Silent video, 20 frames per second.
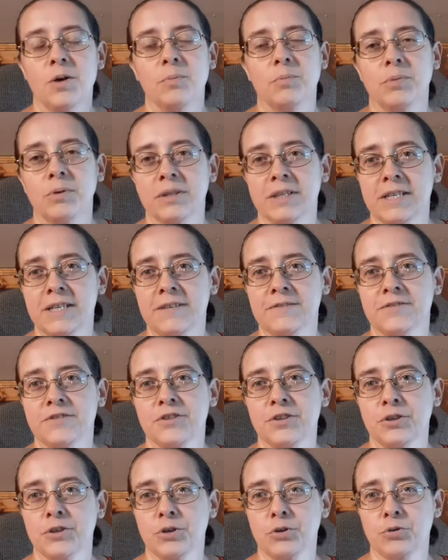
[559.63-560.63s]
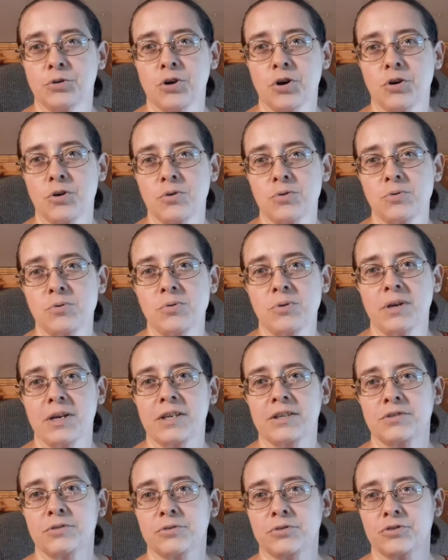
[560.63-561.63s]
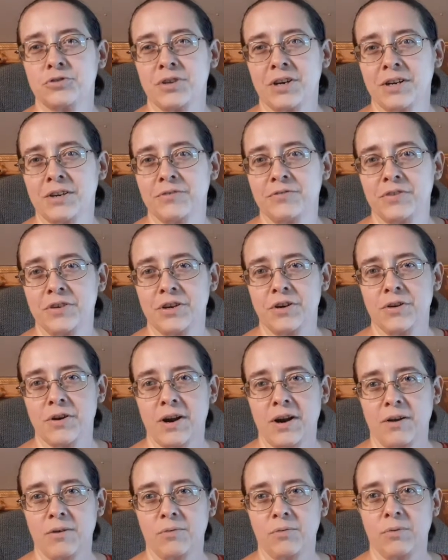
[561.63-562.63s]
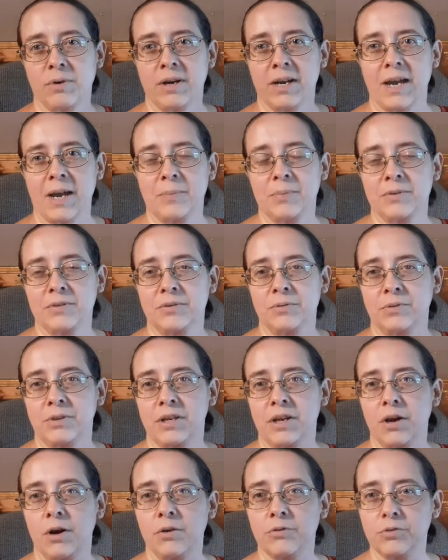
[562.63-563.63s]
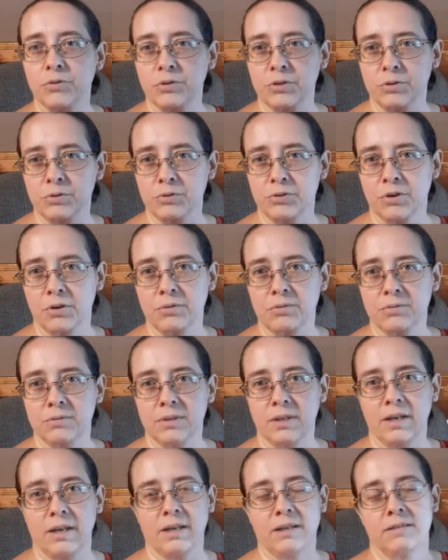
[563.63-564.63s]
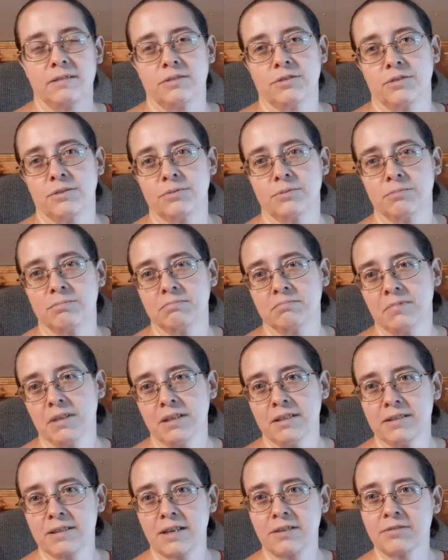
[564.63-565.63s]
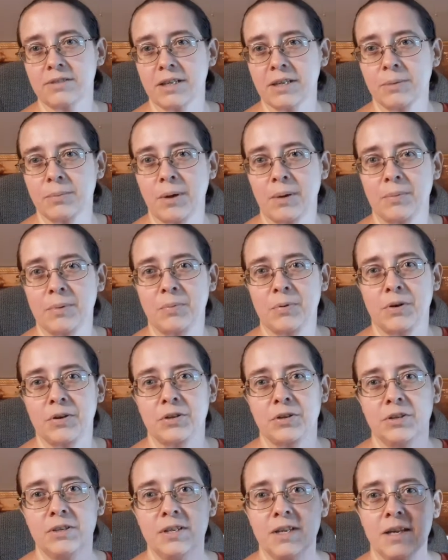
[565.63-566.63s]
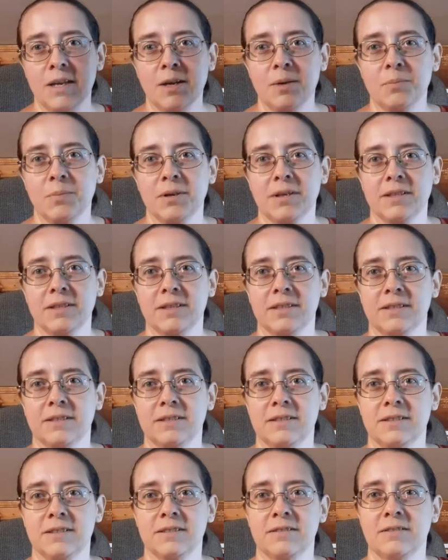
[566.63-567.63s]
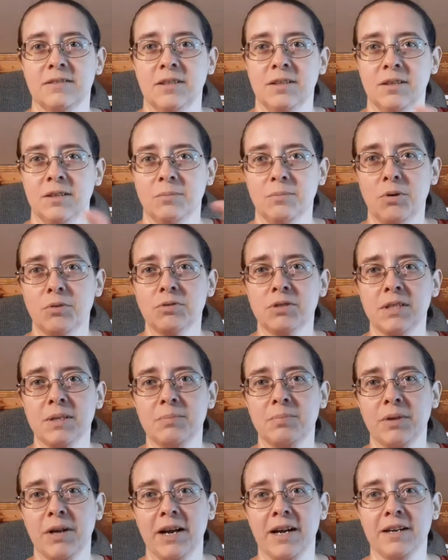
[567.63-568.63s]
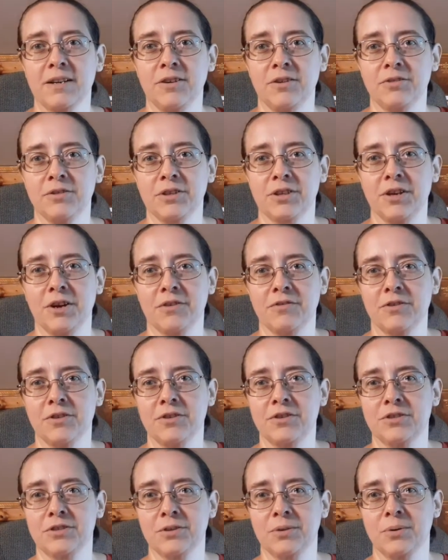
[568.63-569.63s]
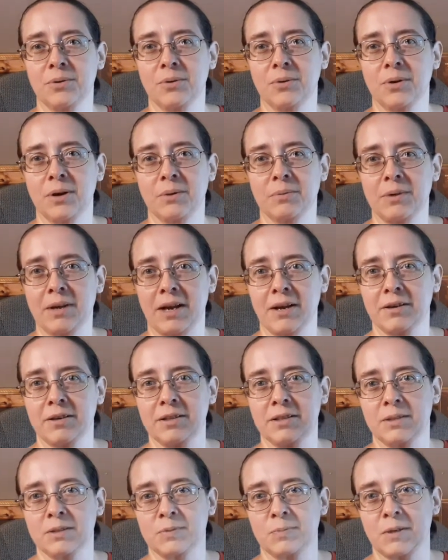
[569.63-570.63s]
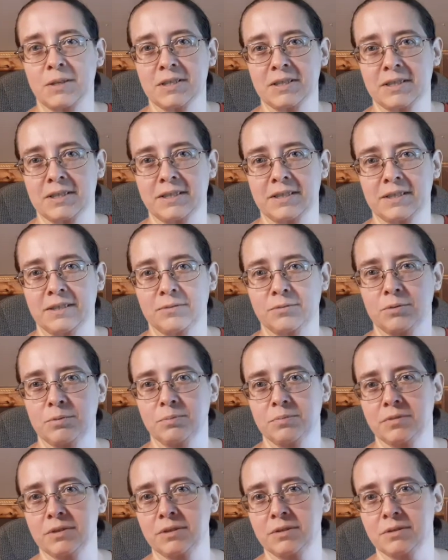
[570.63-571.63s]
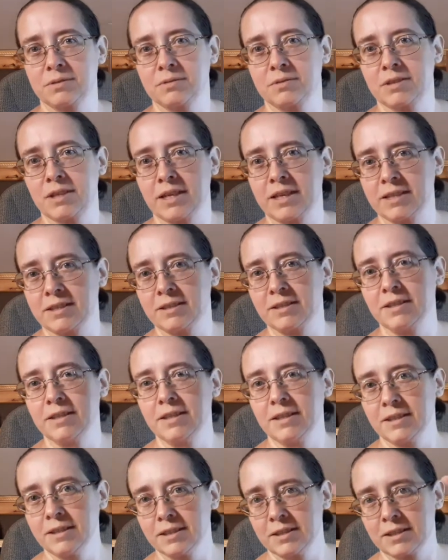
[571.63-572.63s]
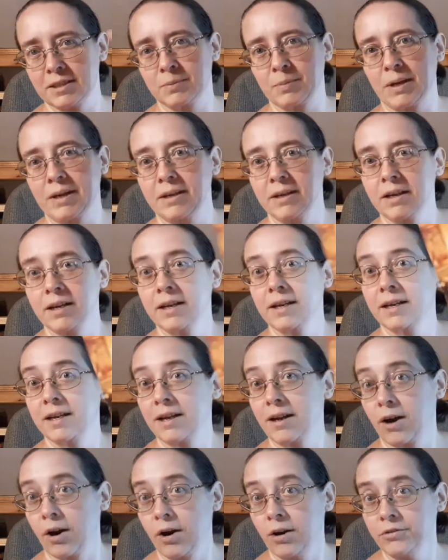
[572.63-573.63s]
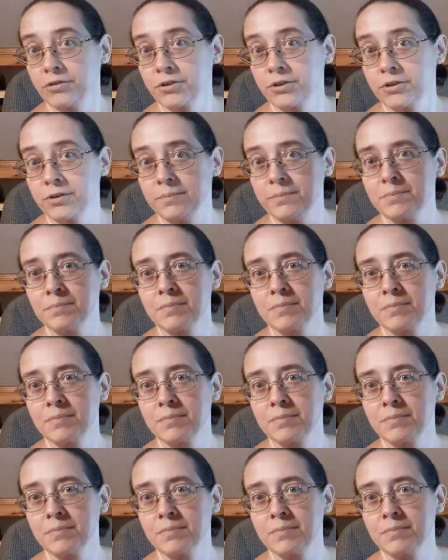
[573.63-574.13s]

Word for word: believes the little girl, and so they're trying to figure out what happened to the other little girl. And so that sounds like it might be pretty good, but it's mostly black on the cover, so I'm counting it, especially whoop, the side says black author